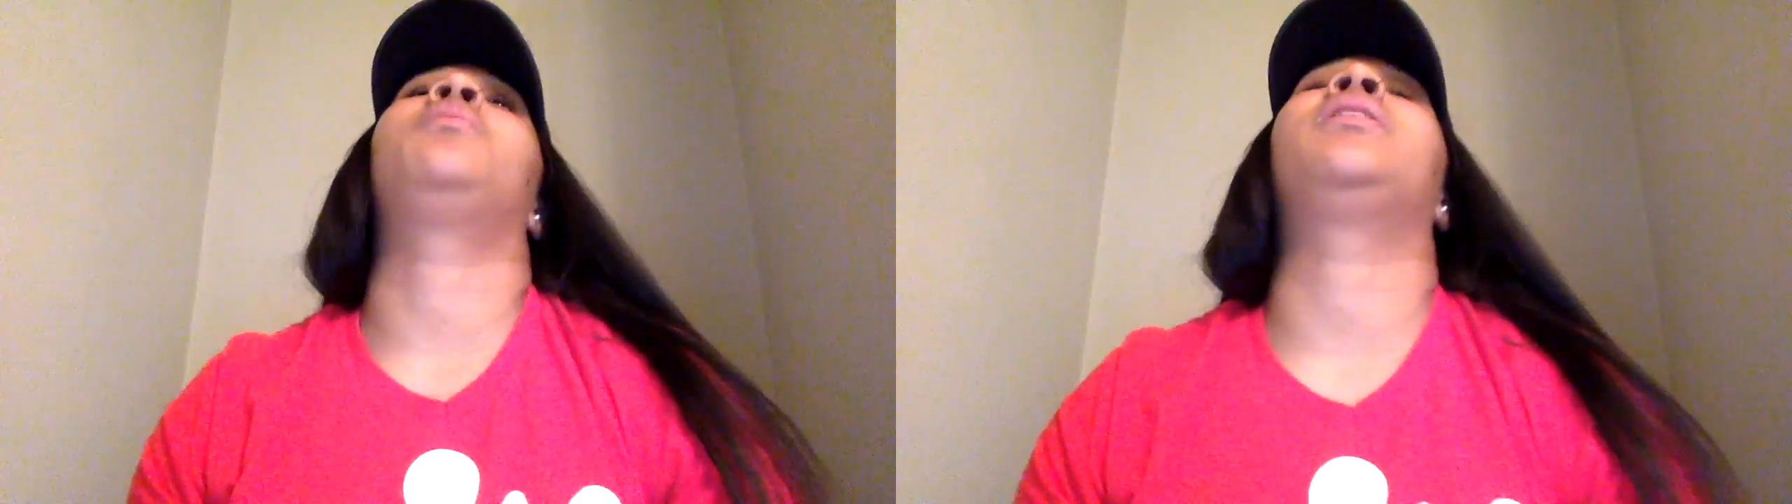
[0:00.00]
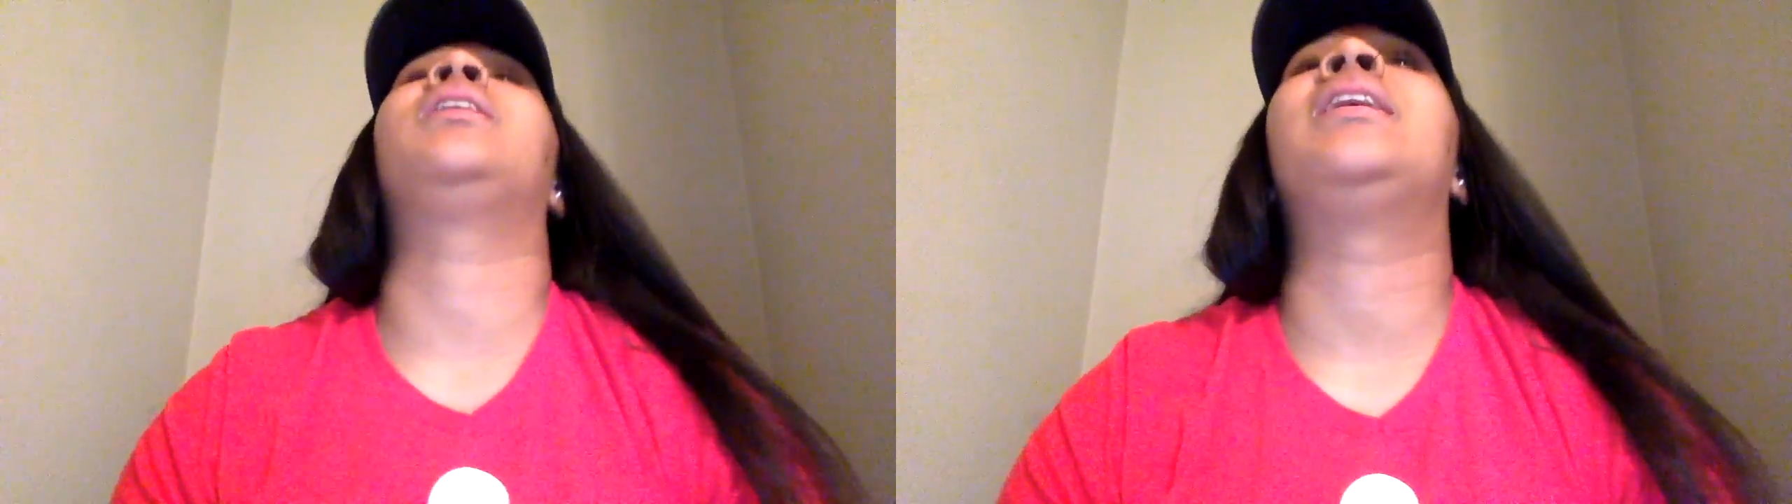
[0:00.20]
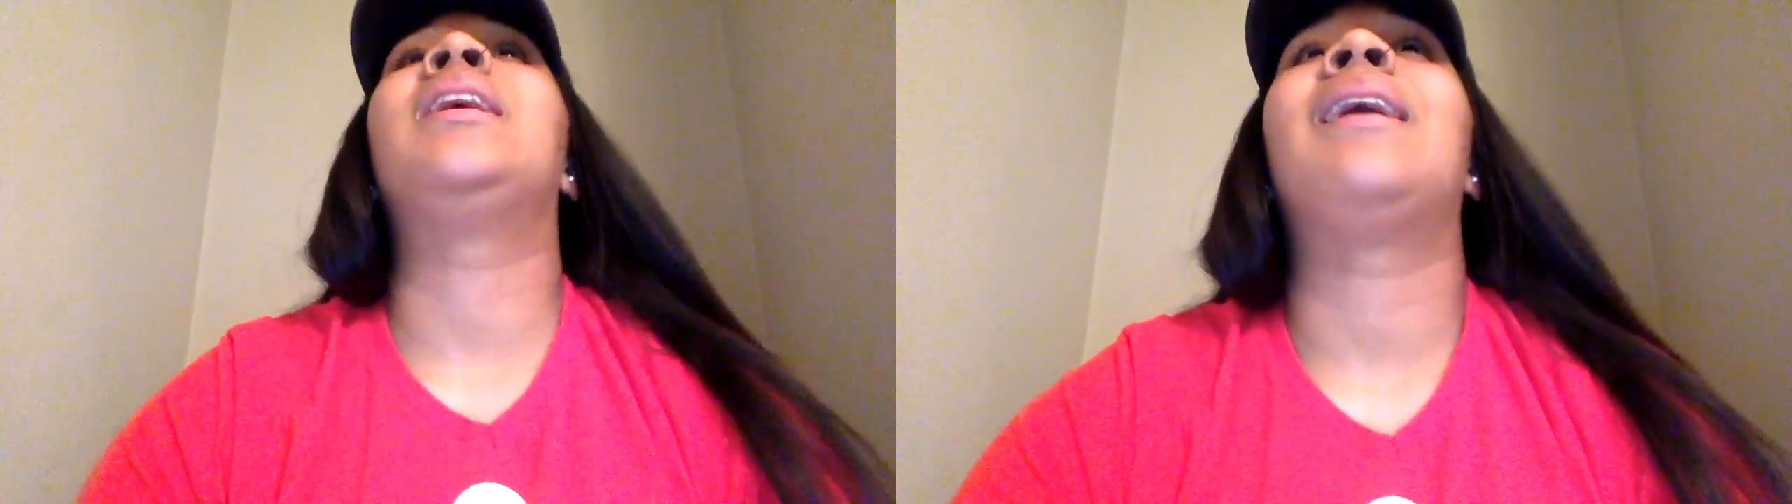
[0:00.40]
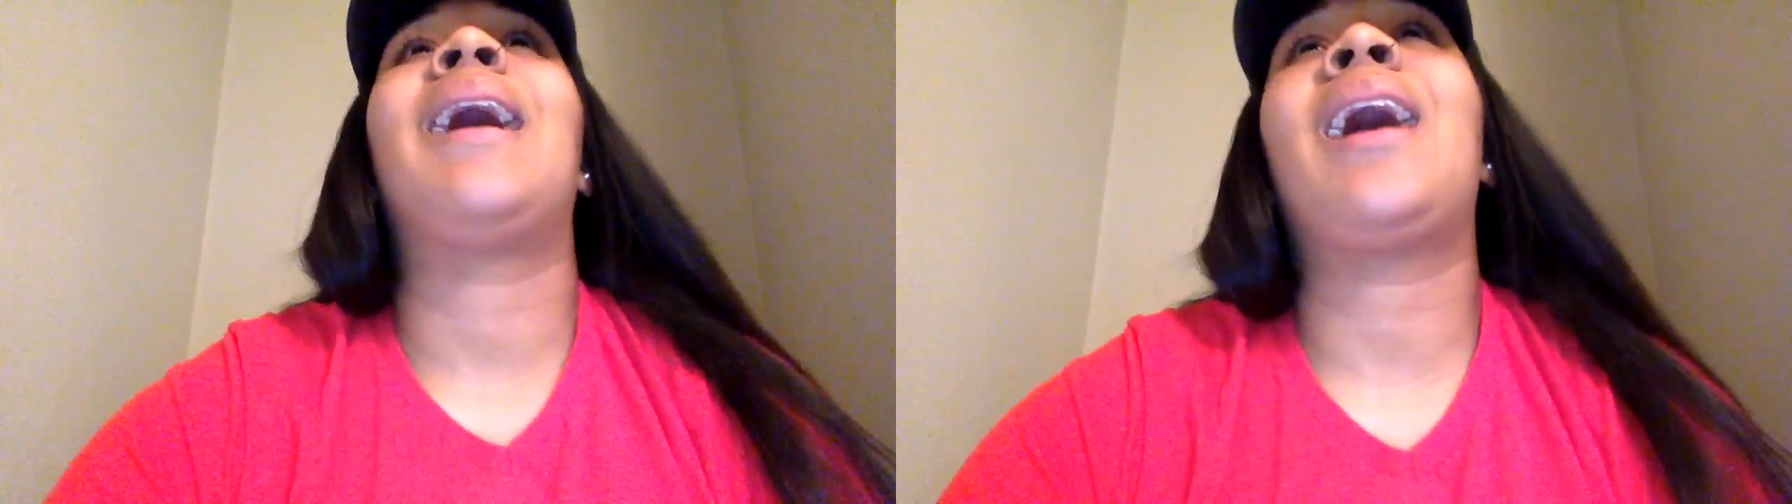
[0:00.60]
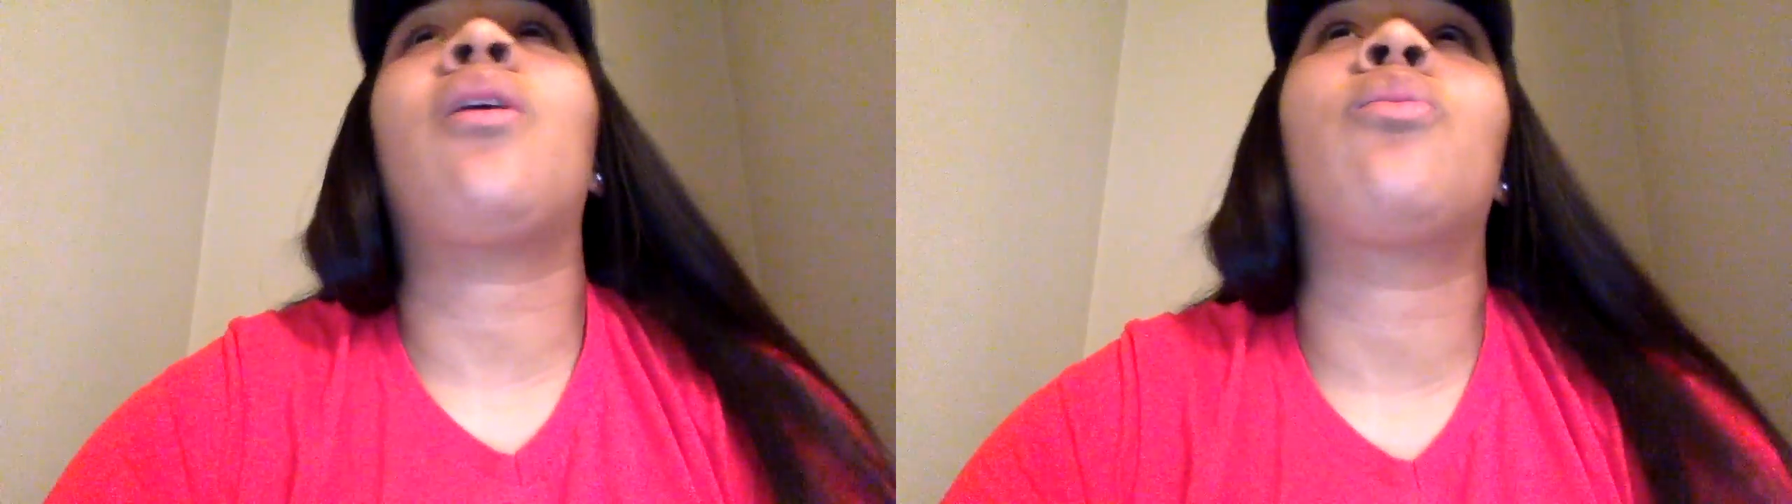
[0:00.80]
but
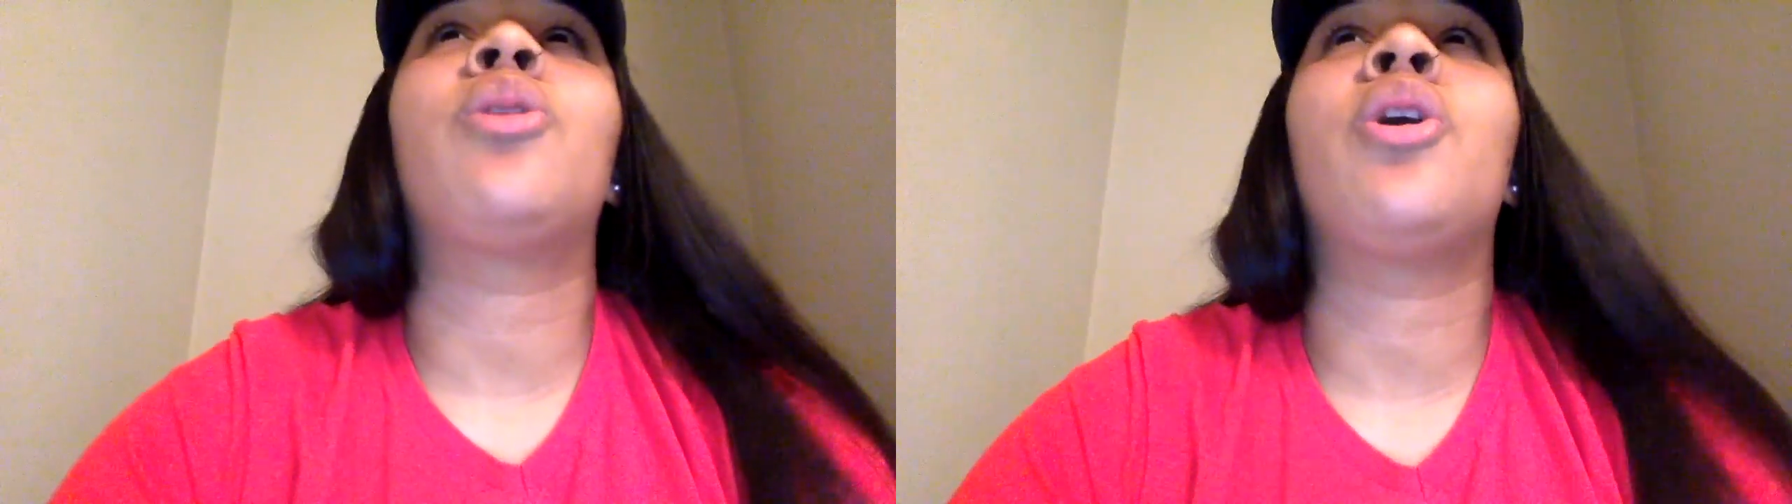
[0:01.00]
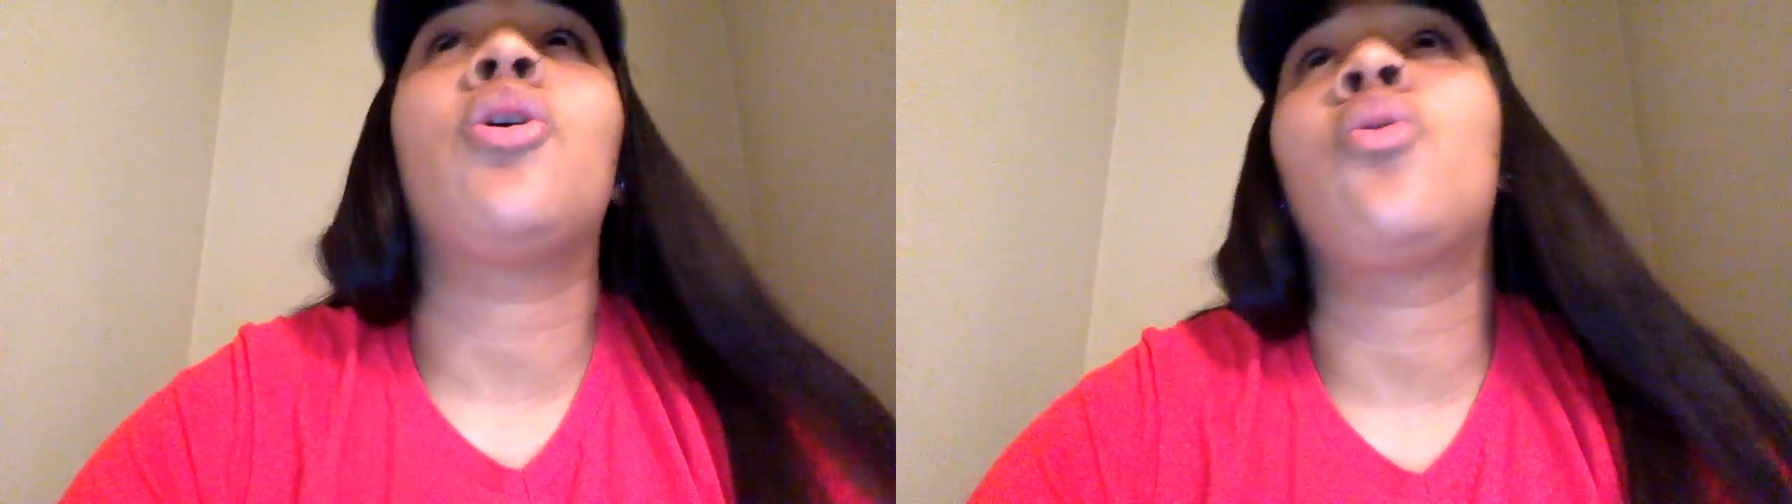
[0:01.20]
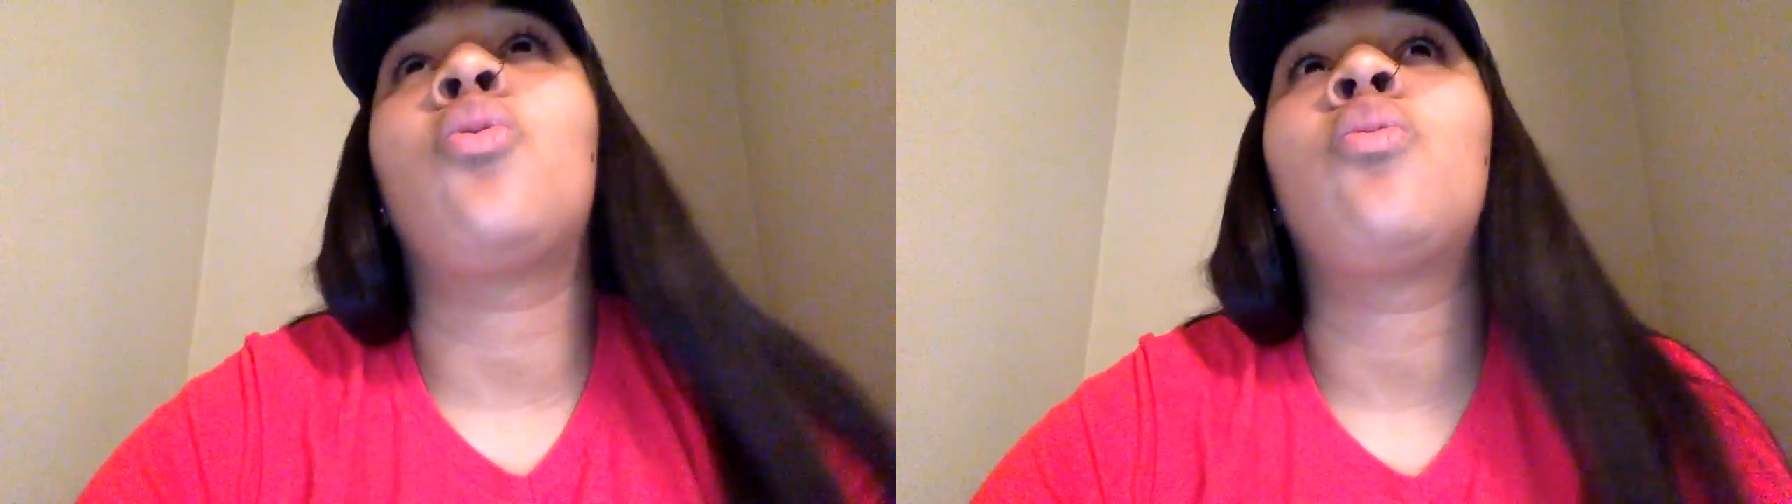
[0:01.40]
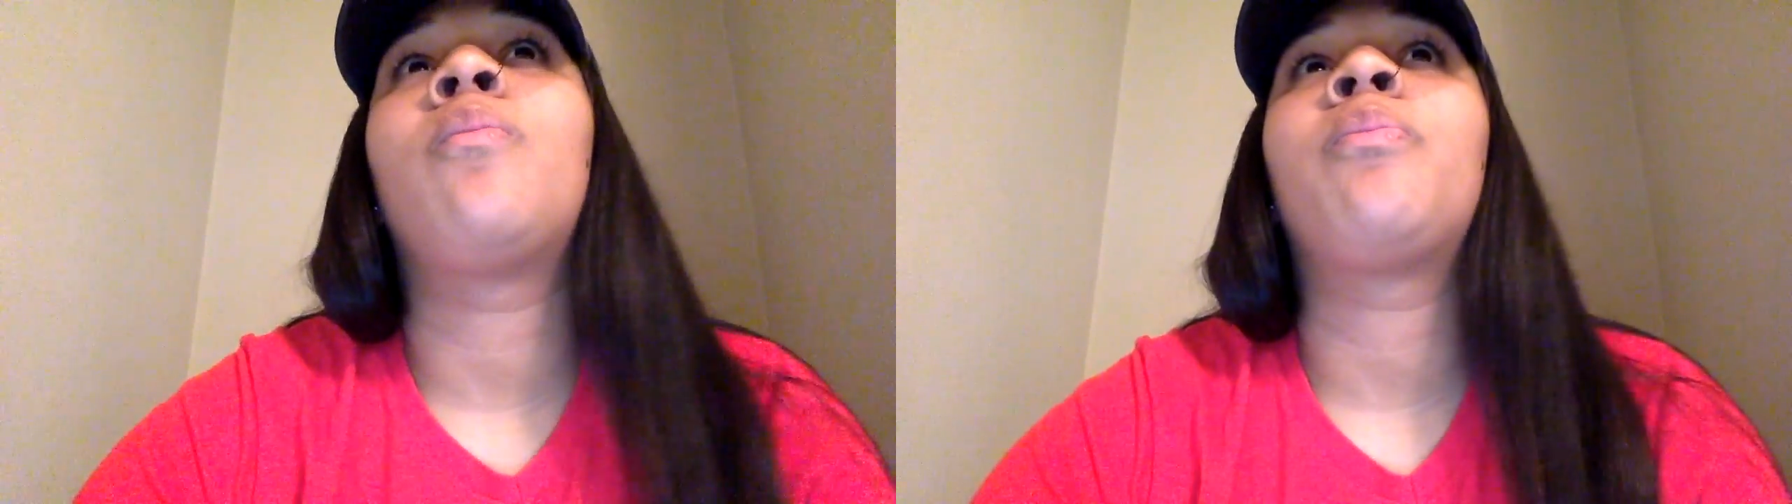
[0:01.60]
I don't know,